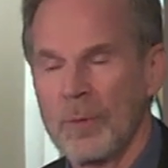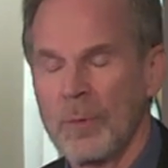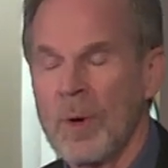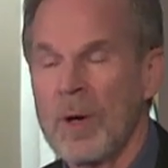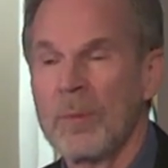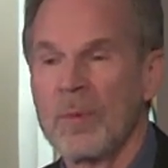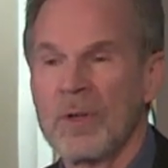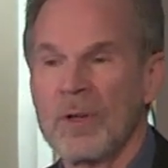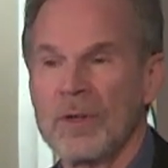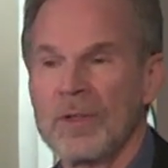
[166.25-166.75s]

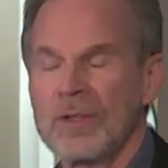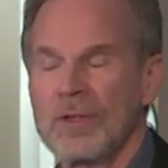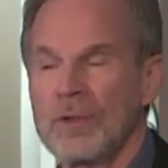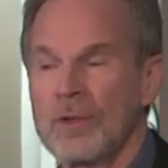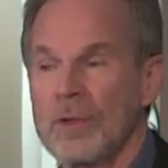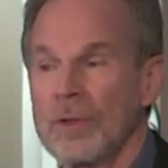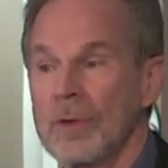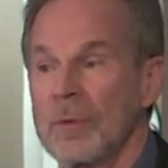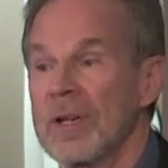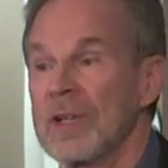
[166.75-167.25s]
What we're going to
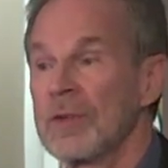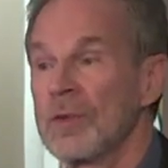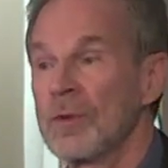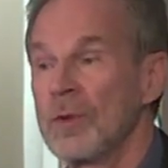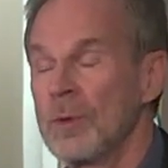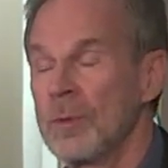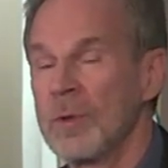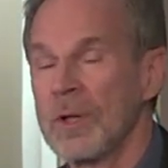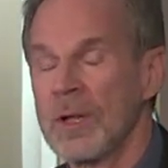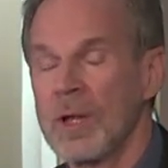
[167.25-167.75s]
do at
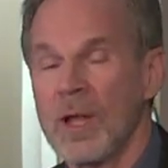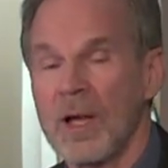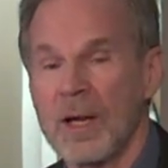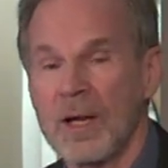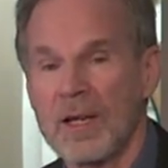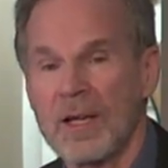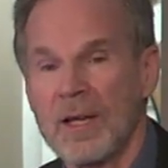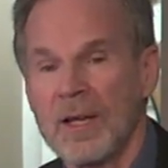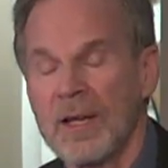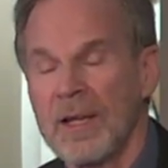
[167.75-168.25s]
two
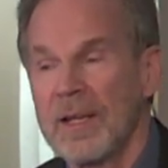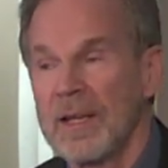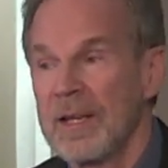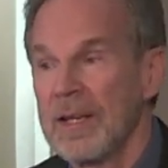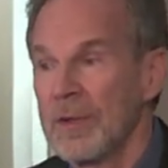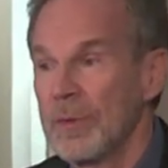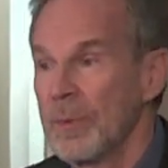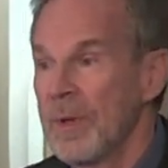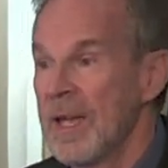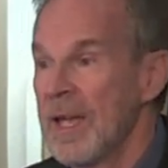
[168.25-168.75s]
o'clock
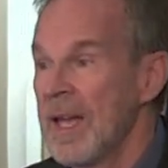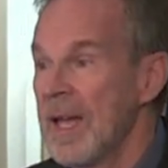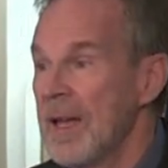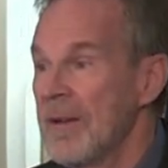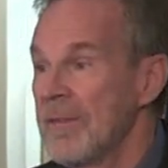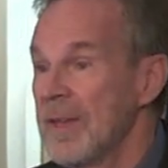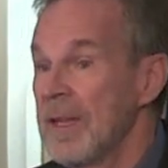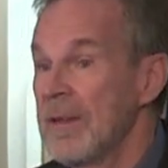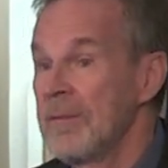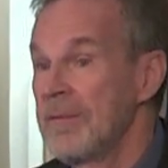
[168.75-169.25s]
is we
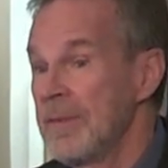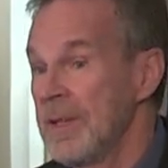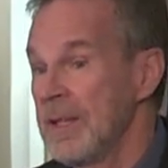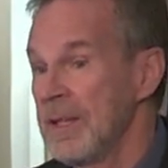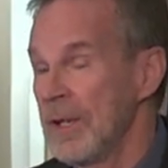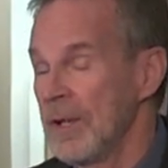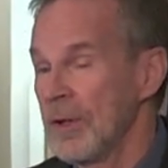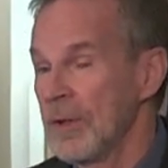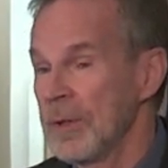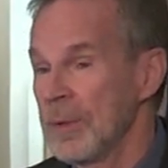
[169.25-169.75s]
have a
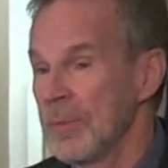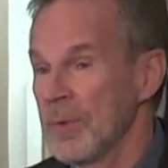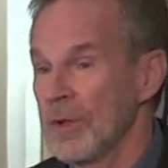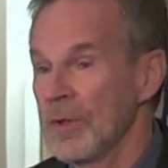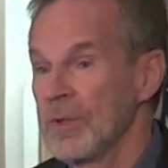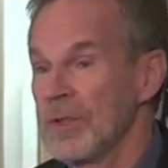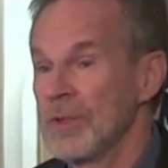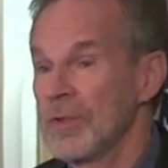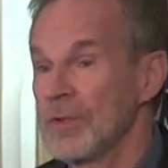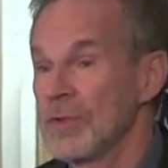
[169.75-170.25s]
video that we're
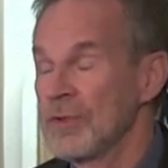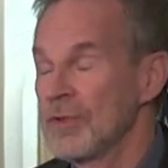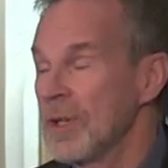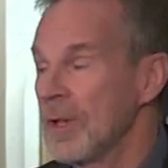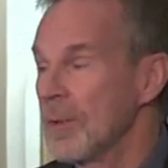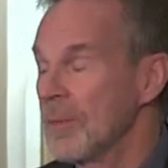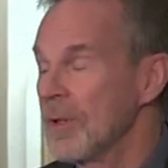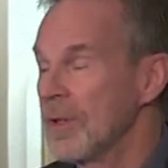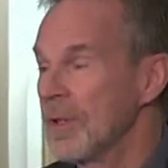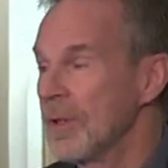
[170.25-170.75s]
going to
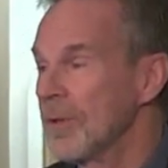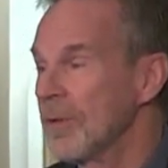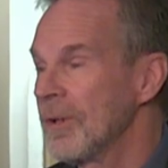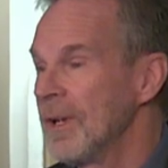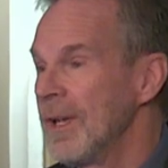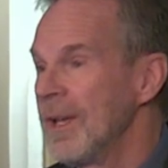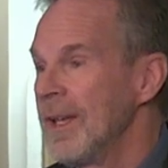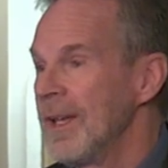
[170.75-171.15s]
share with you.